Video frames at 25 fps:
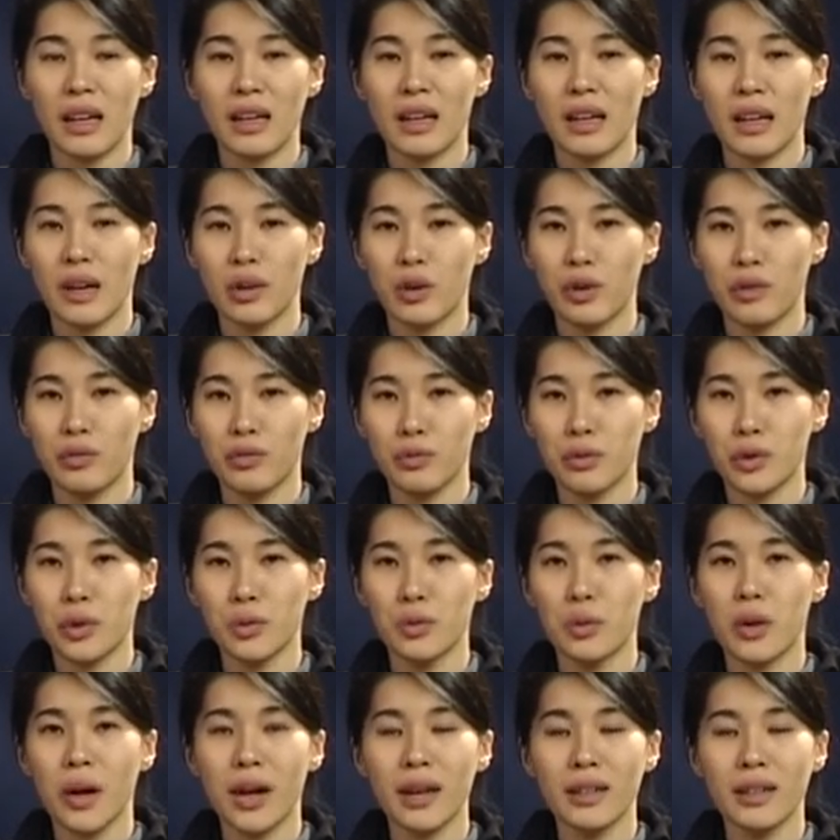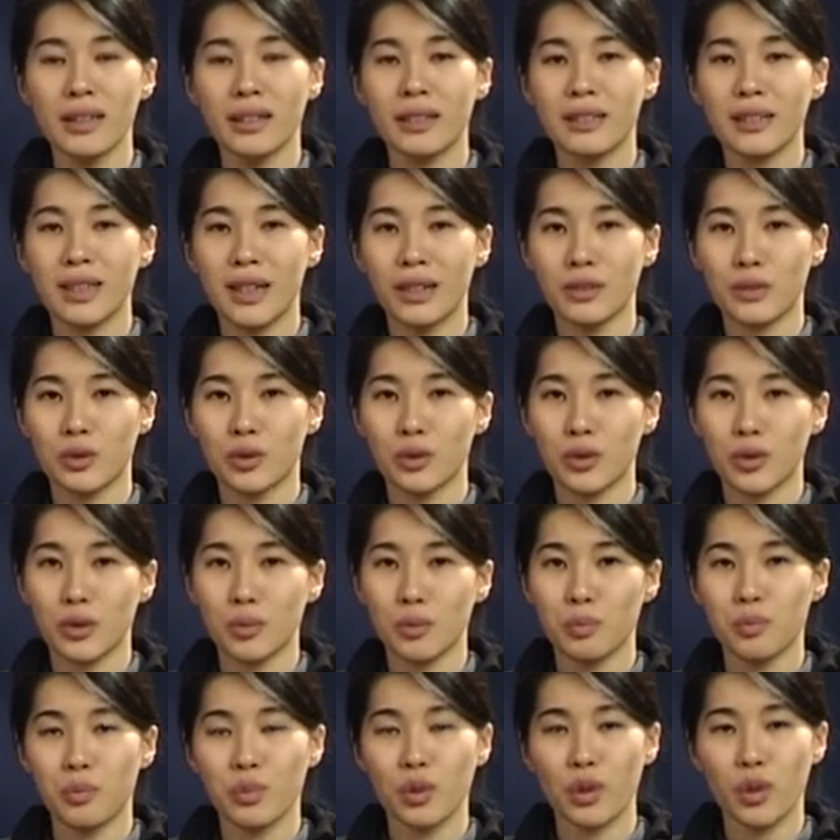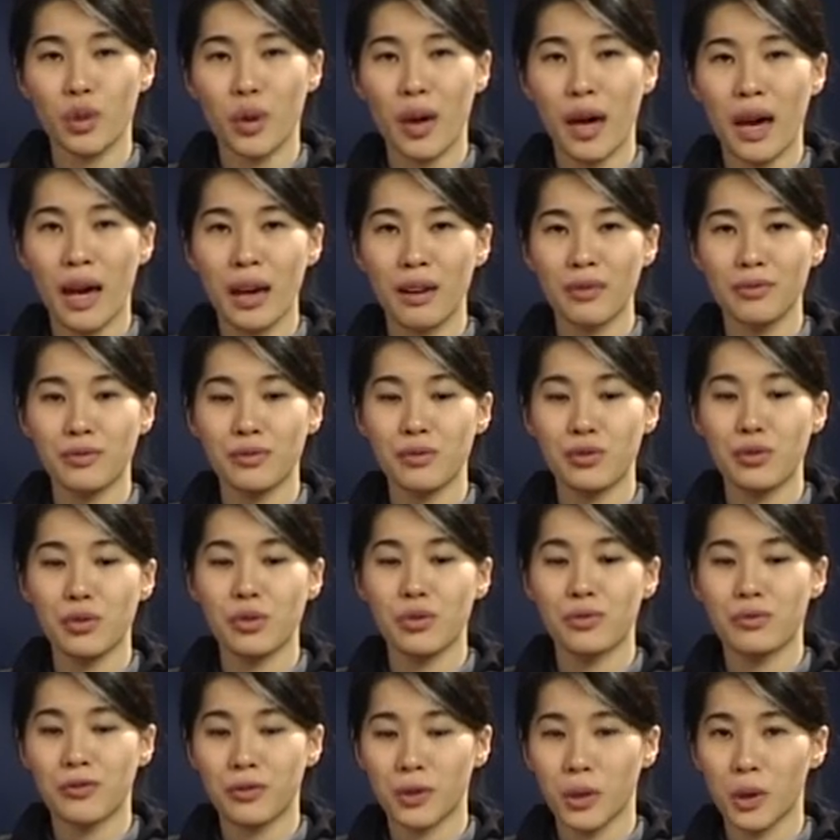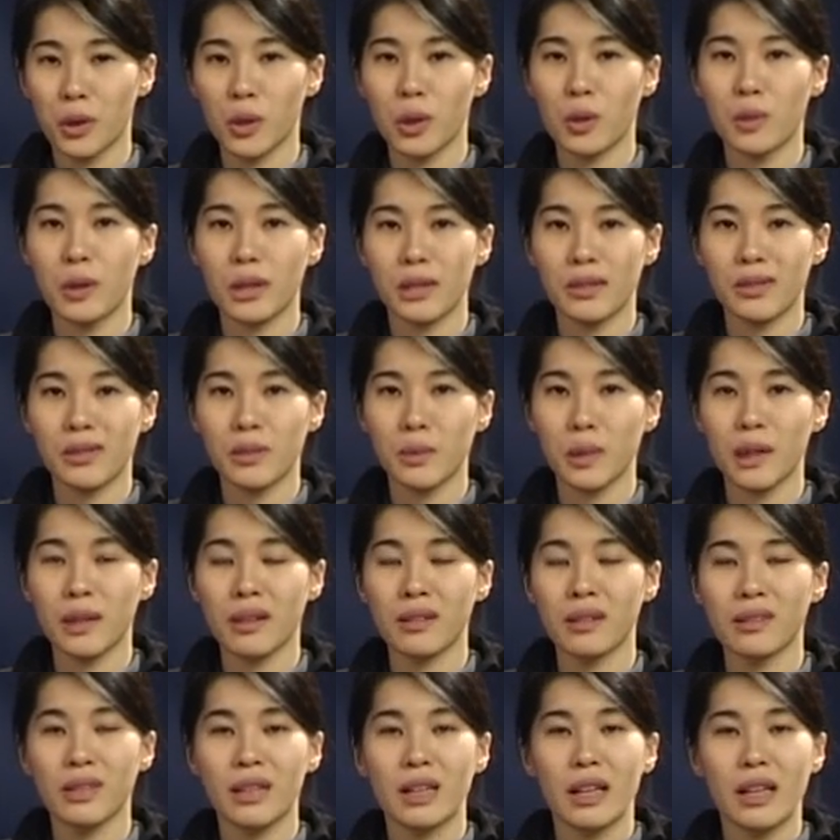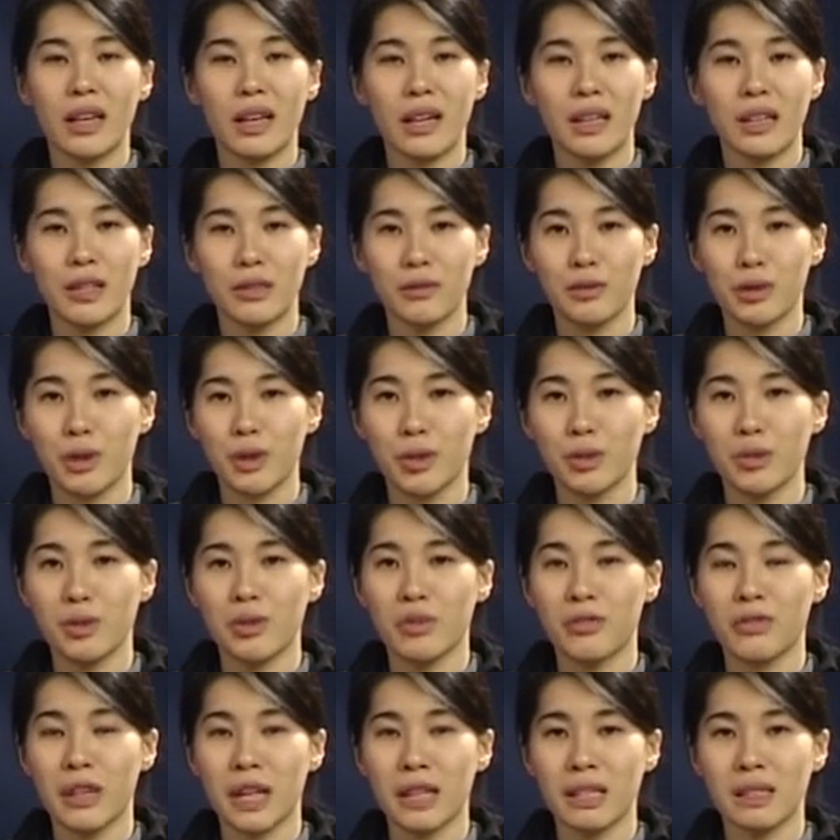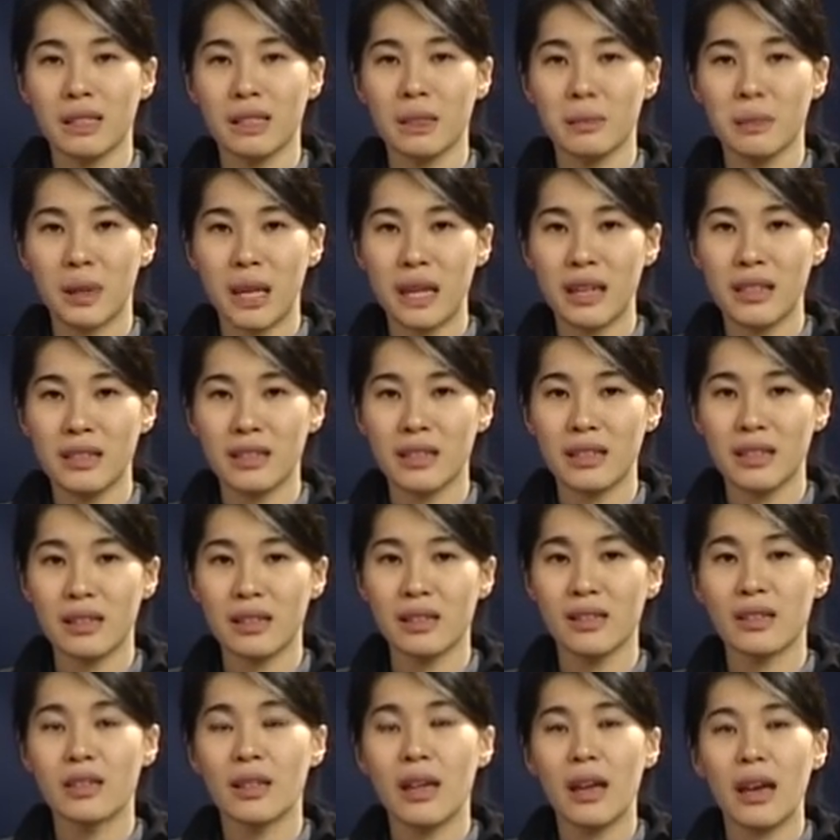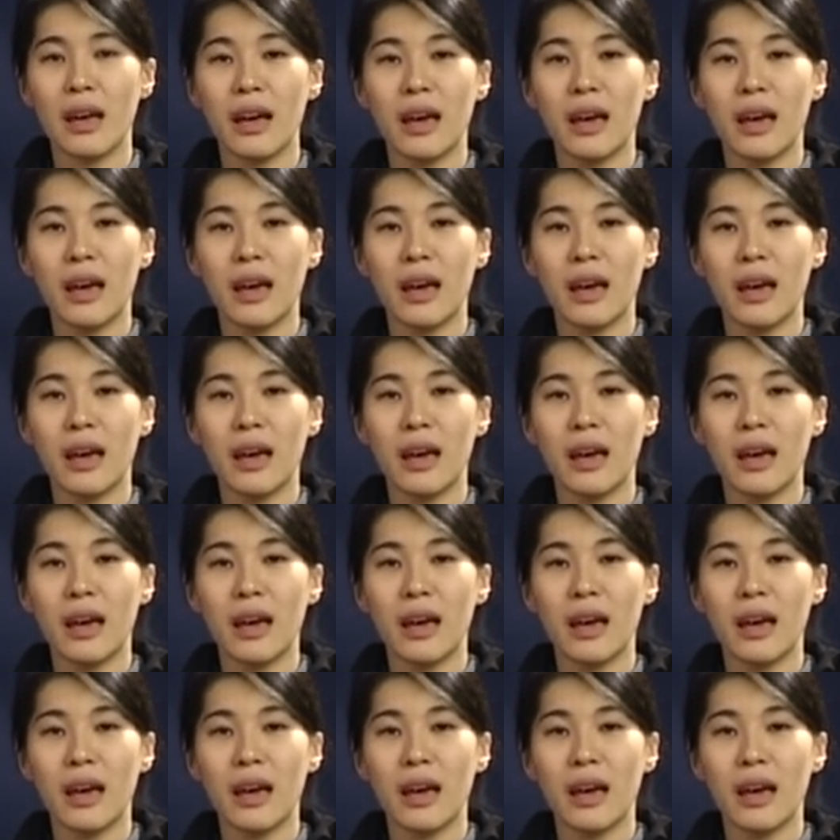Now, if you are in that group, you have to follow as well, and you have to go to fancy places.